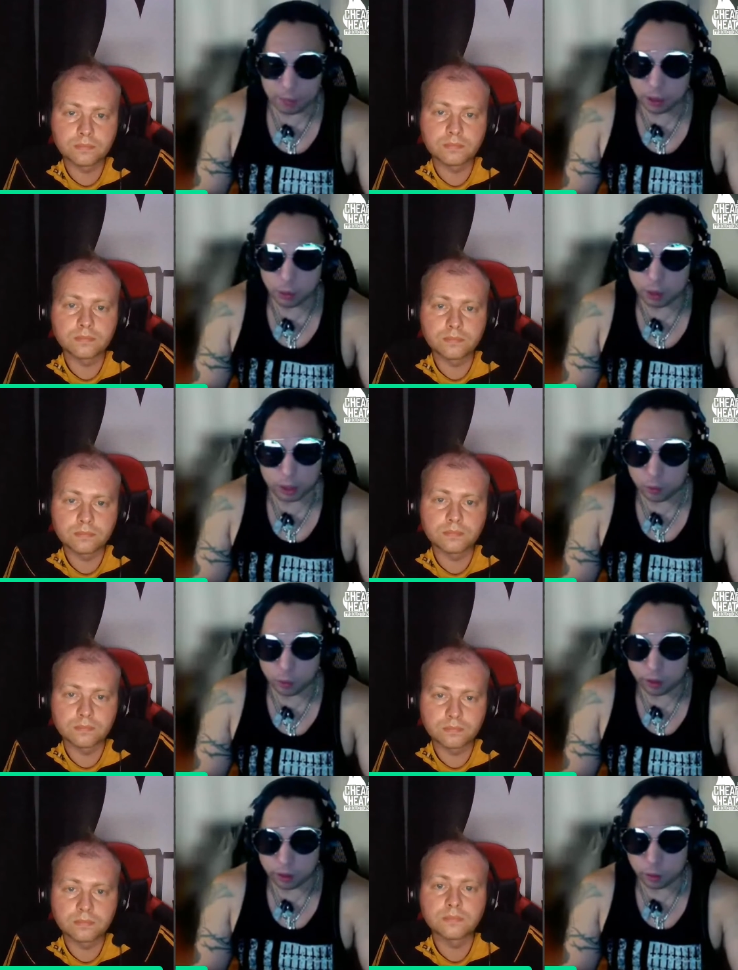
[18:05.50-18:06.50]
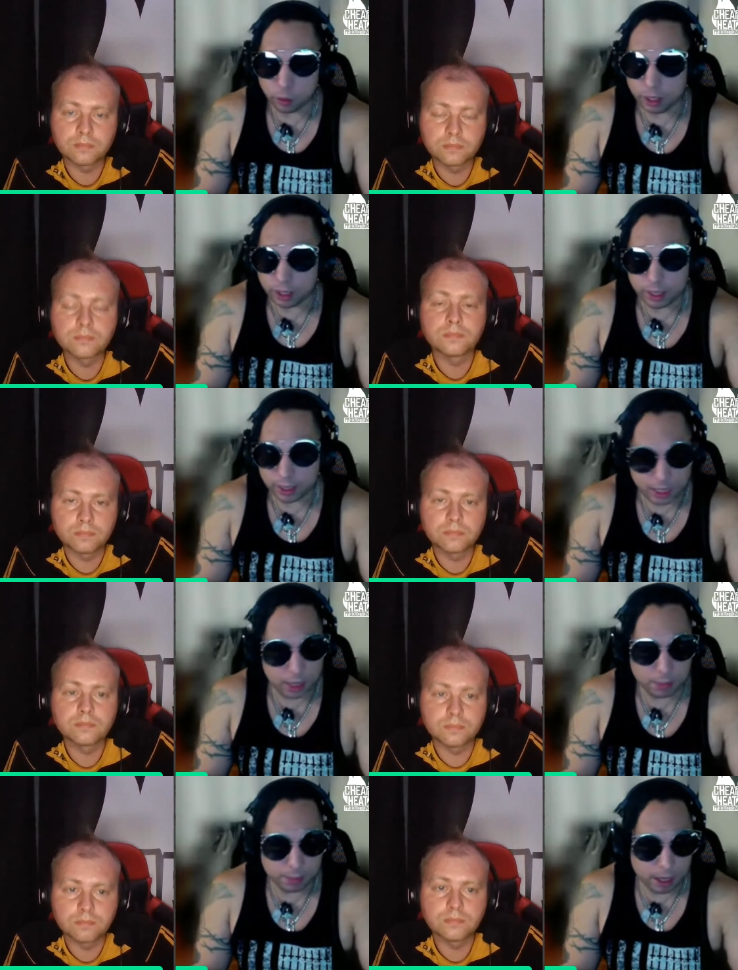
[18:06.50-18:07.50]
Speaker 1: with, with the way that it came
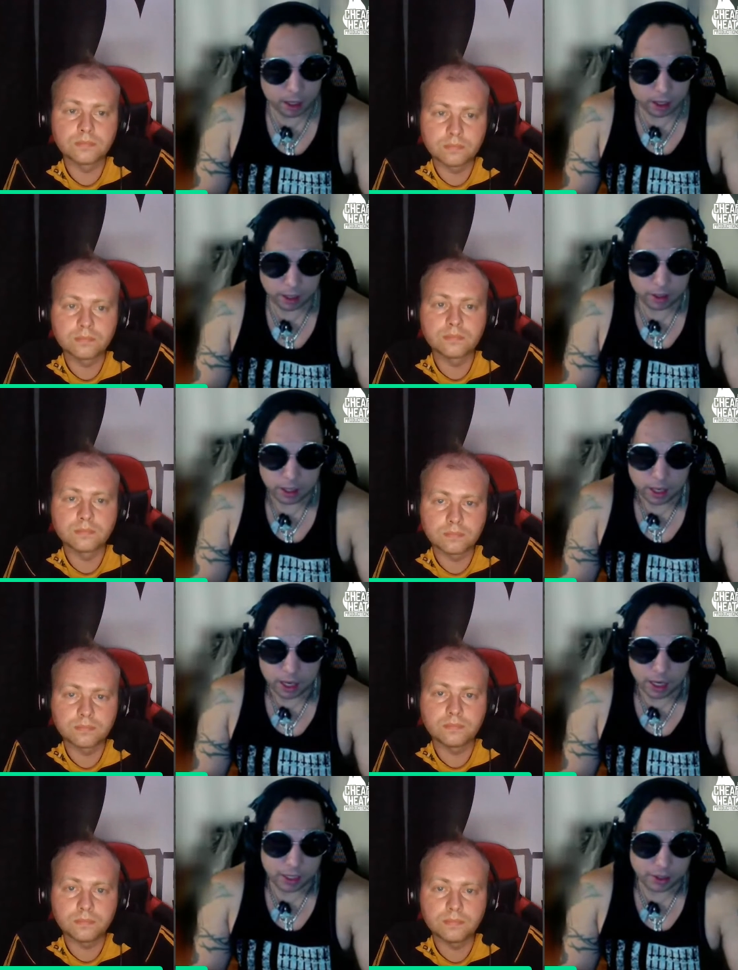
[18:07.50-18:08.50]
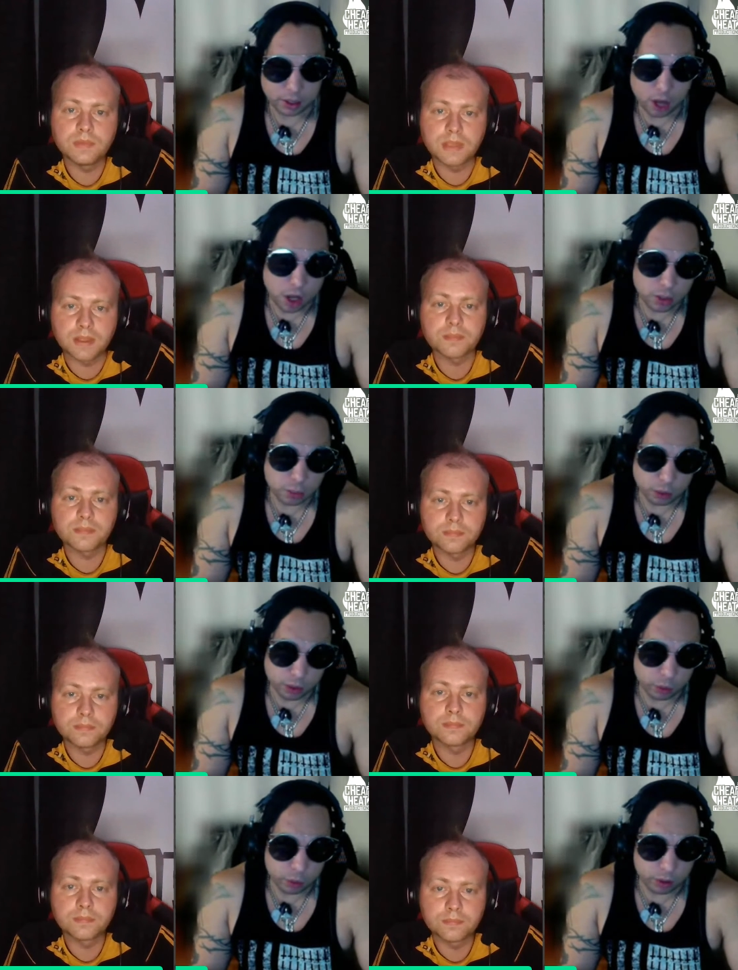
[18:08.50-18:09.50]
about. And it's awesome. Yeah.
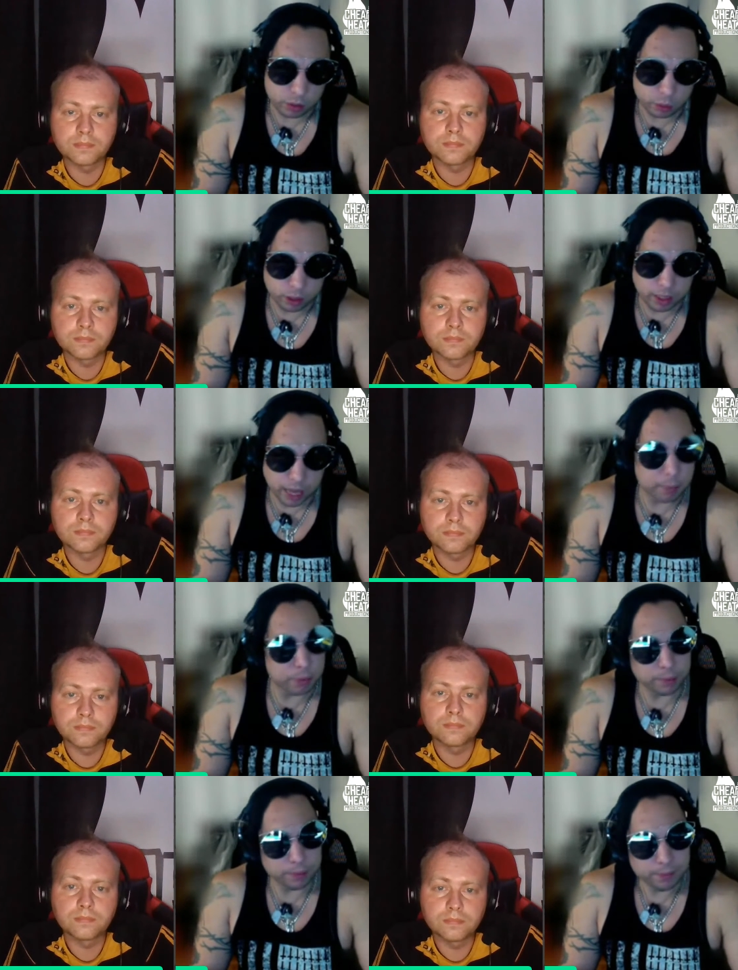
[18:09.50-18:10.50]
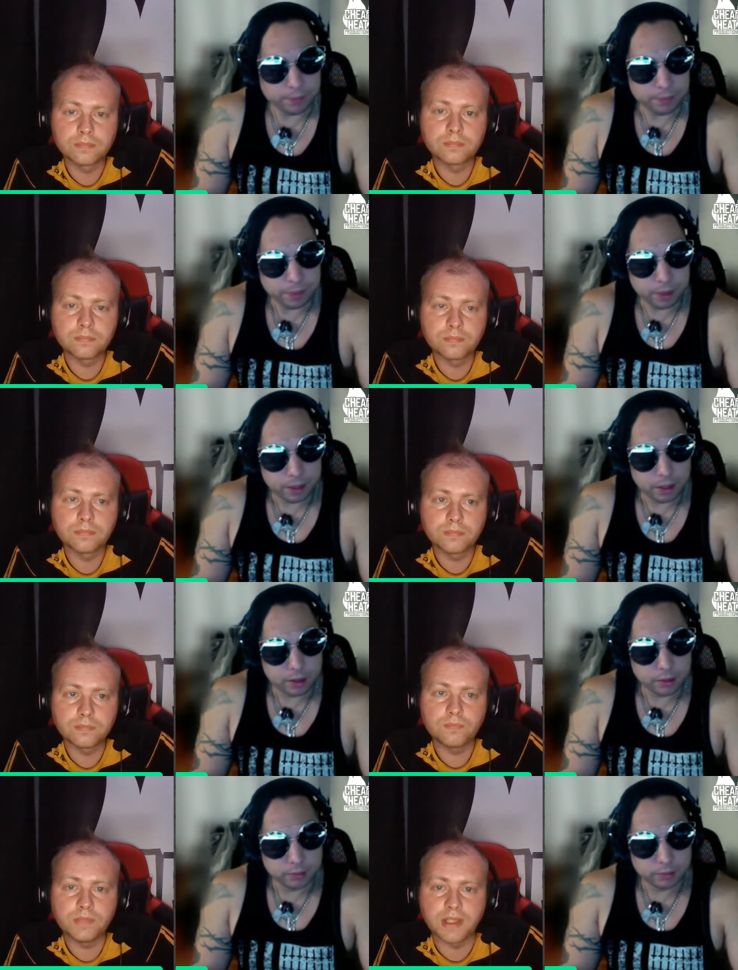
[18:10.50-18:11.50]
We're, we're really happy.
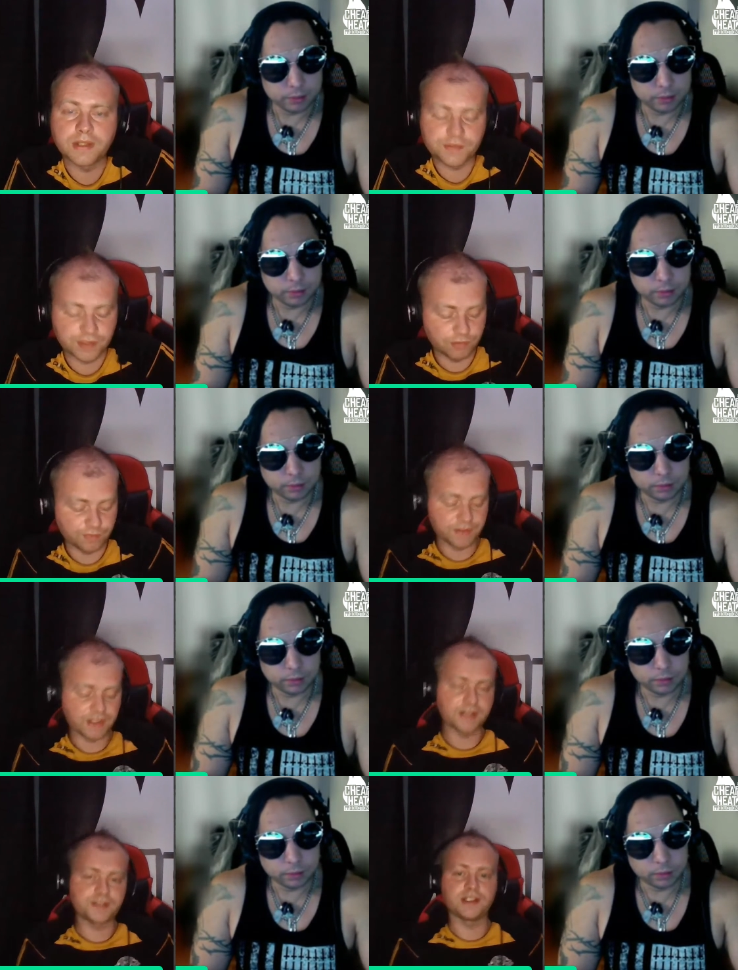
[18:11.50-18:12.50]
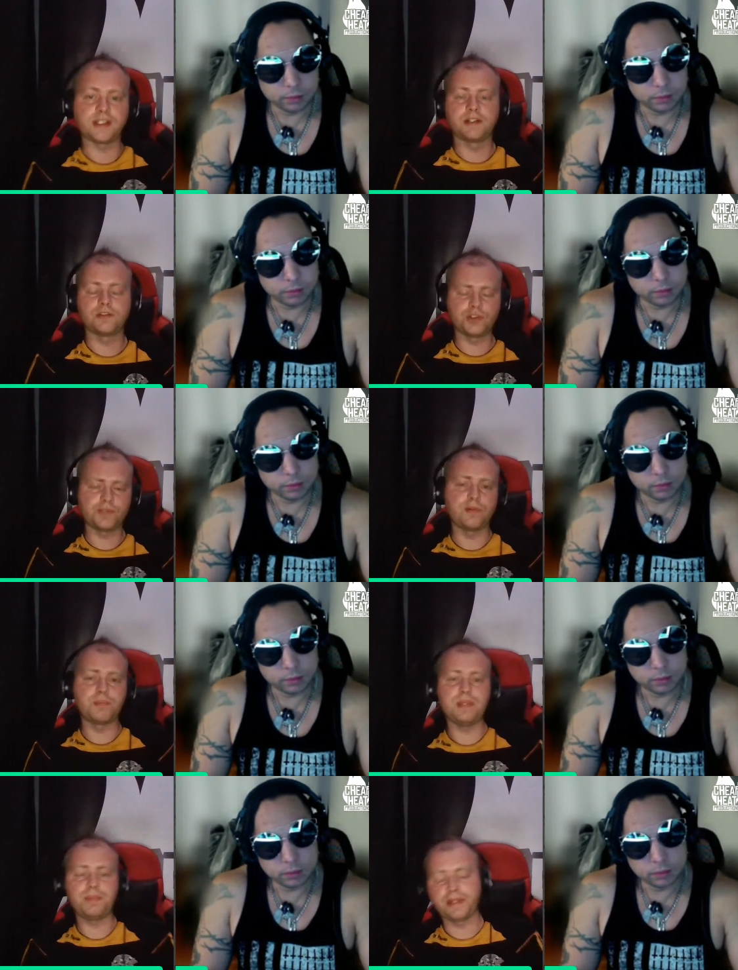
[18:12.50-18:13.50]
Speaker 2: Yeah, it sounds fantastic. And just for
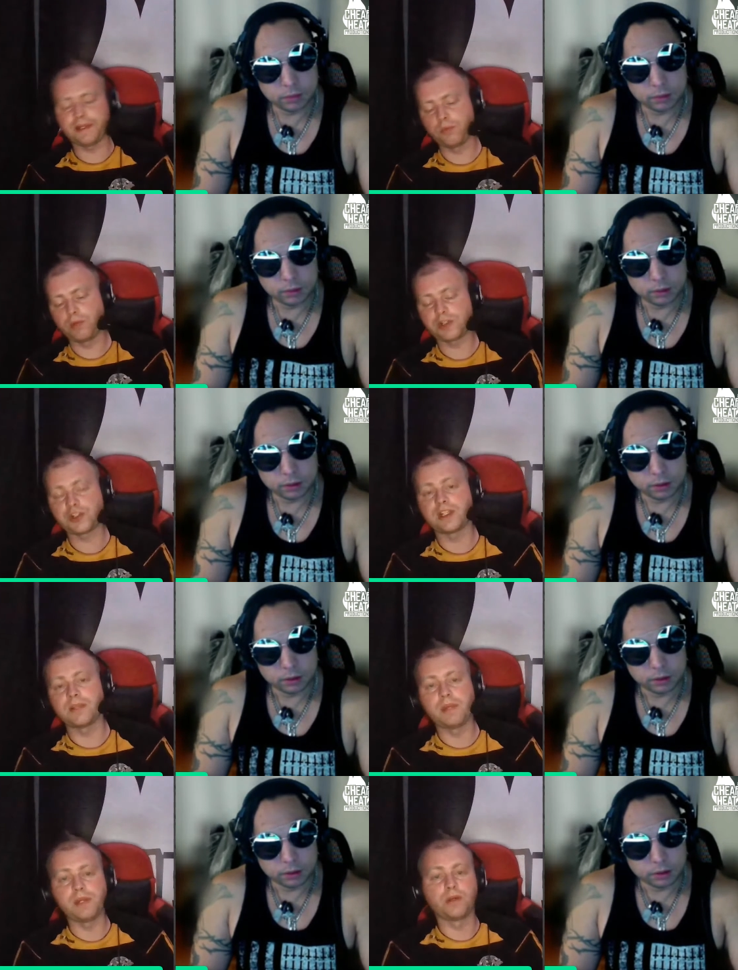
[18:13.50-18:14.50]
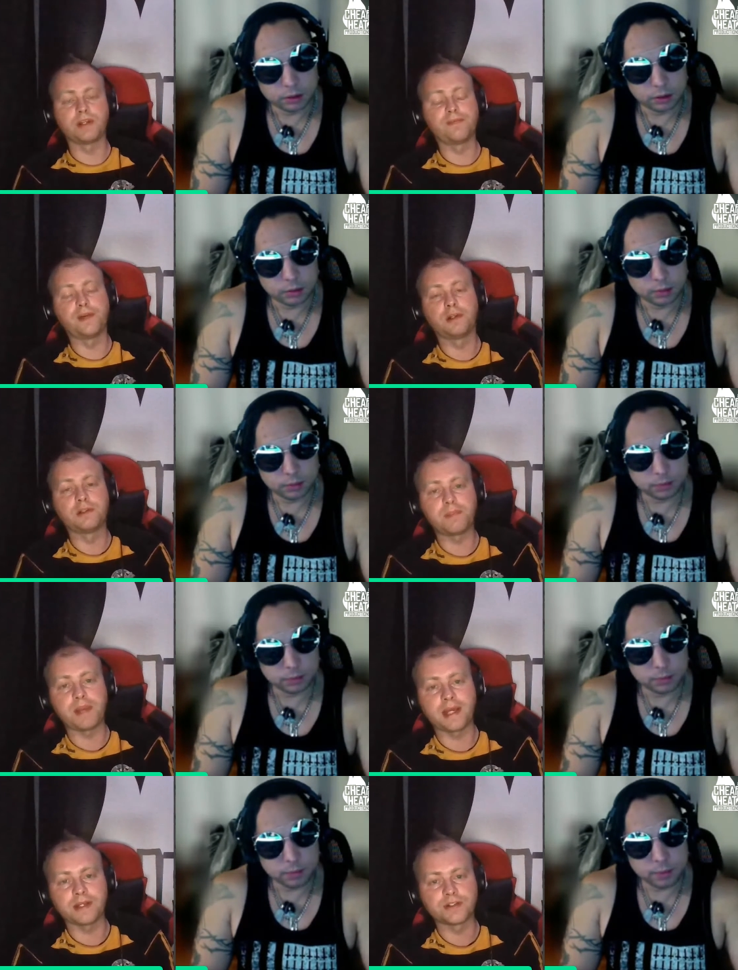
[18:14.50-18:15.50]
people that are watching that might want to follow the
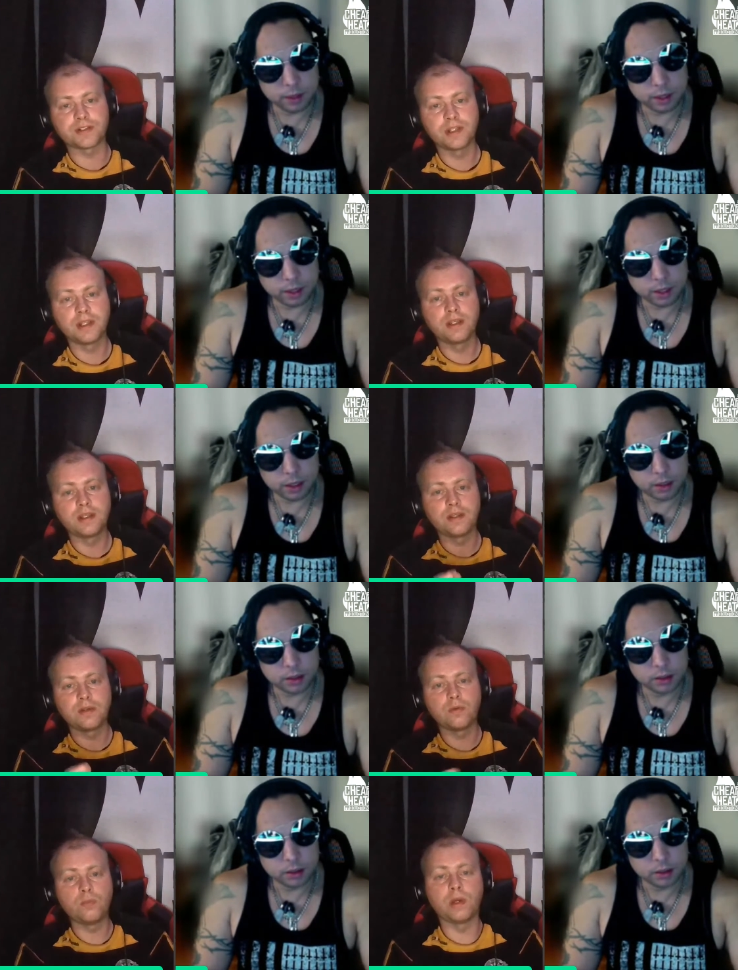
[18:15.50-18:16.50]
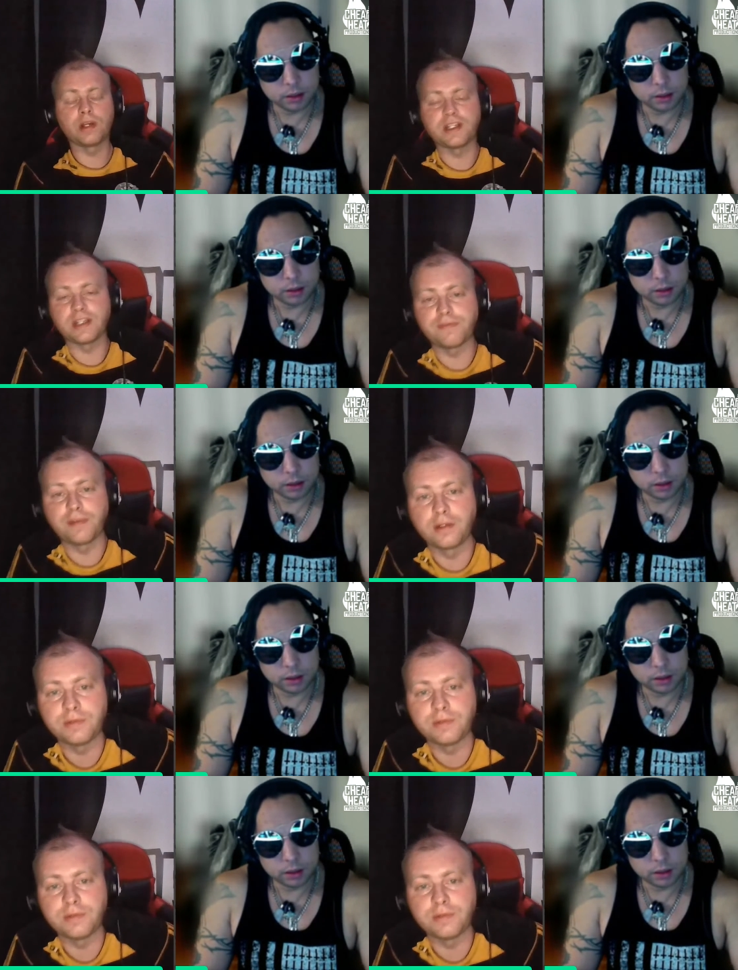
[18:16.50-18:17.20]
band, where can they follow